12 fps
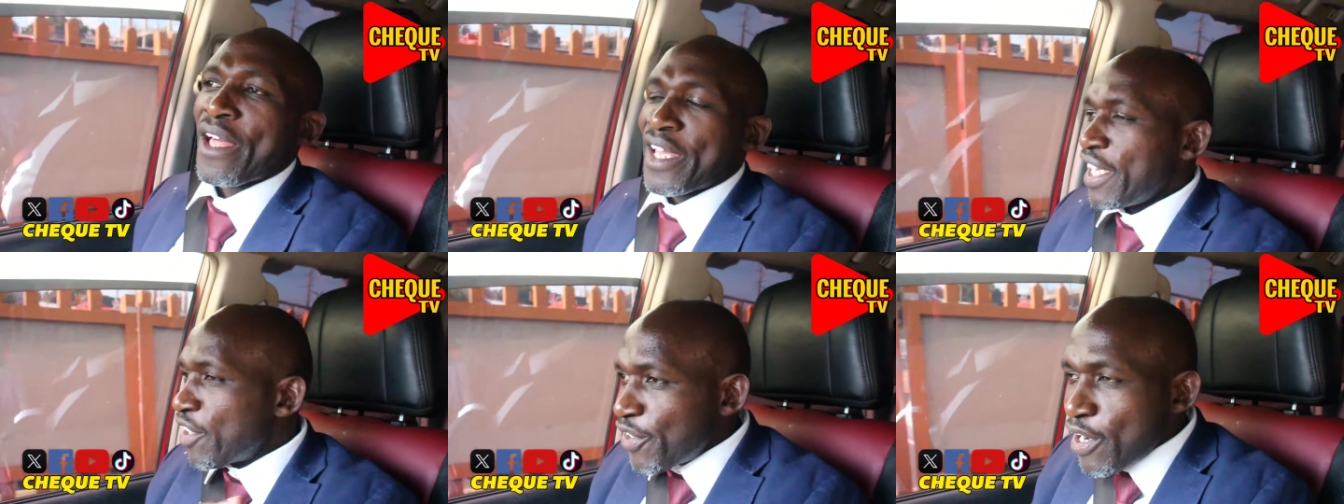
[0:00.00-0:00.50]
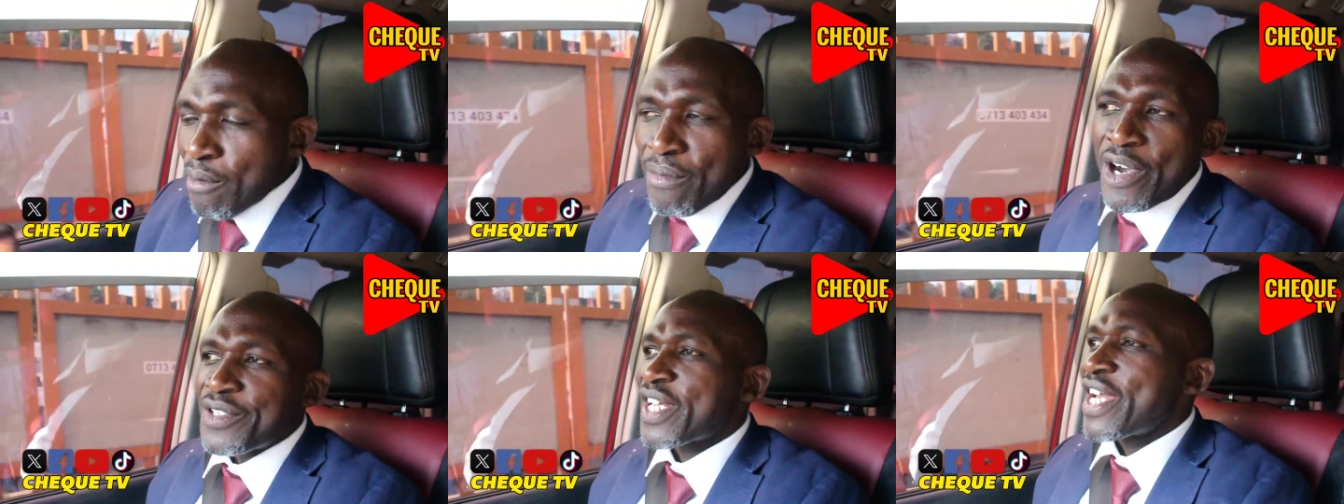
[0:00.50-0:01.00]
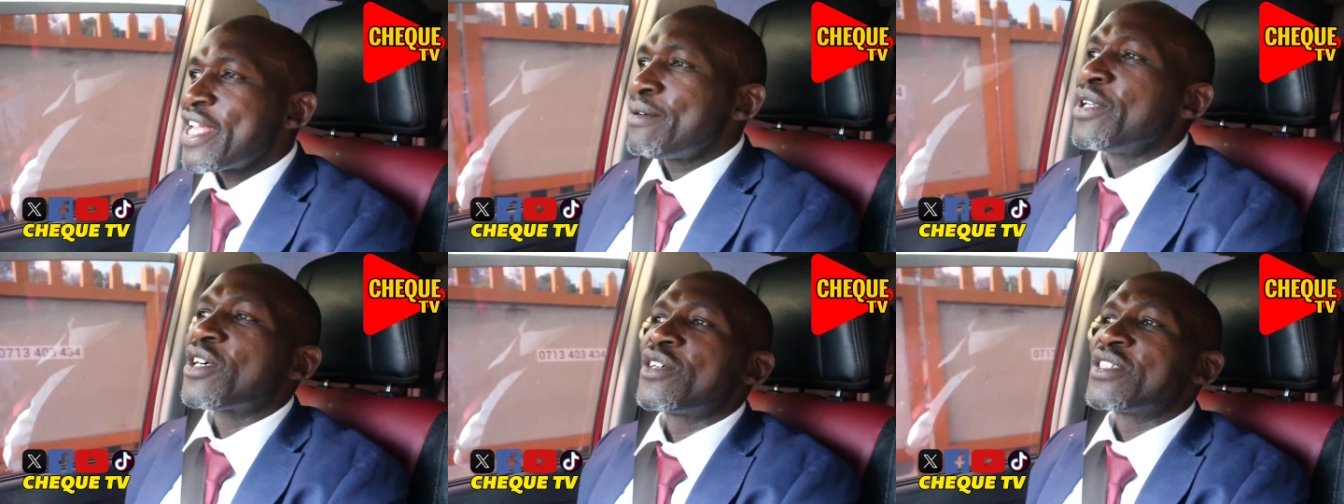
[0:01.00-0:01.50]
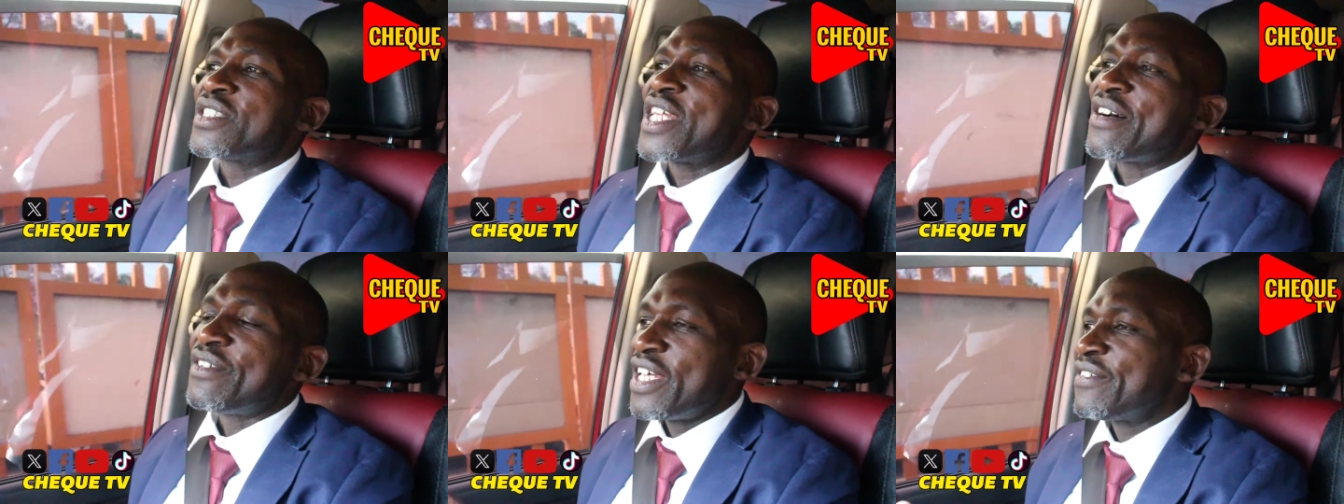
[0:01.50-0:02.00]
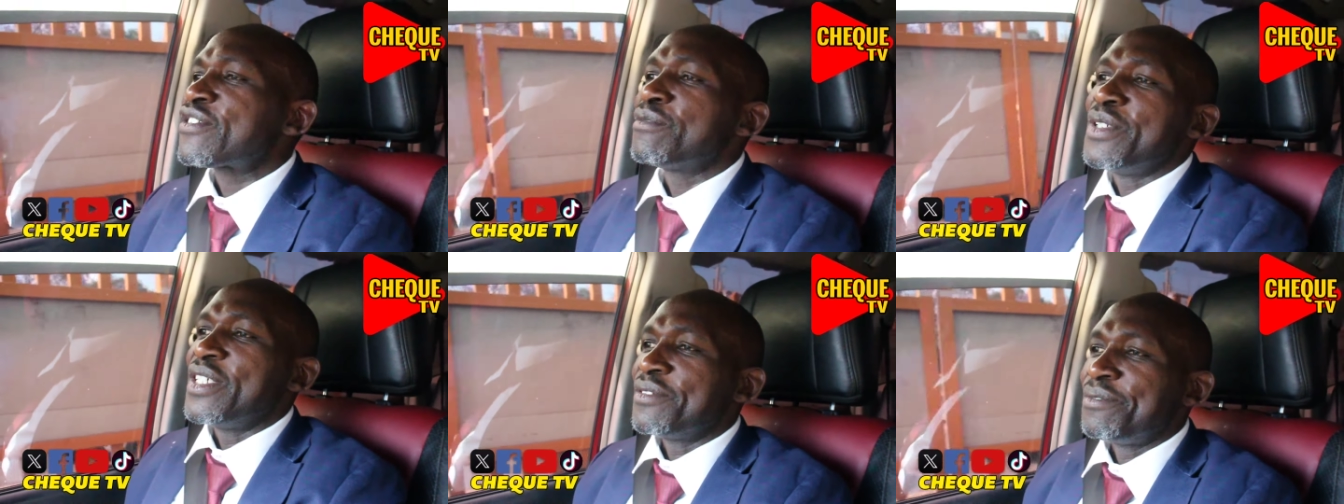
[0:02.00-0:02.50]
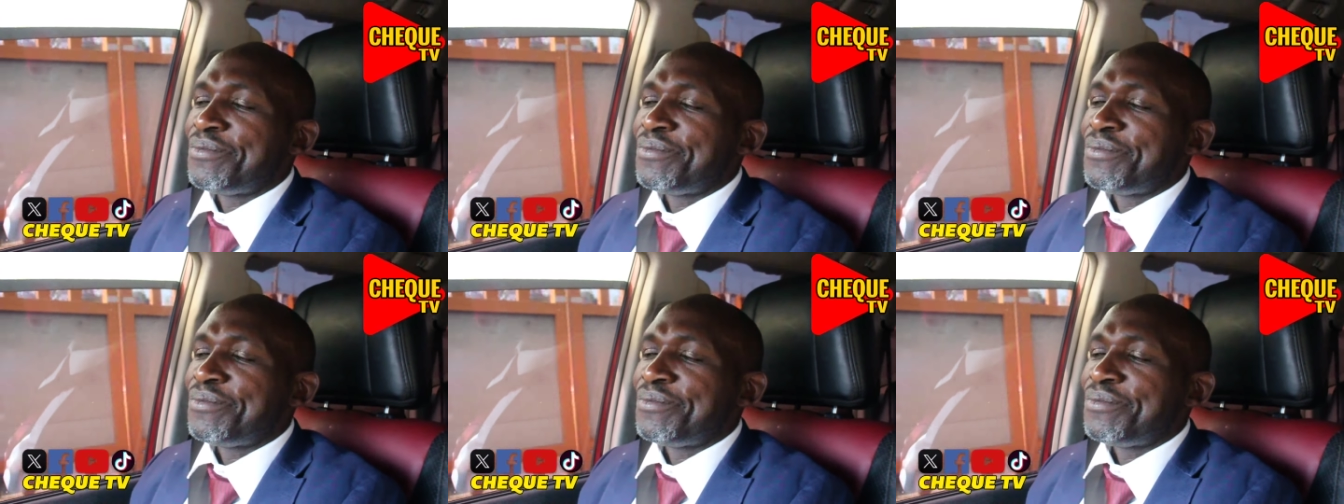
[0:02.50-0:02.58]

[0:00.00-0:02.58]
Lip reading: Ignore Mount Kenya because they have left me.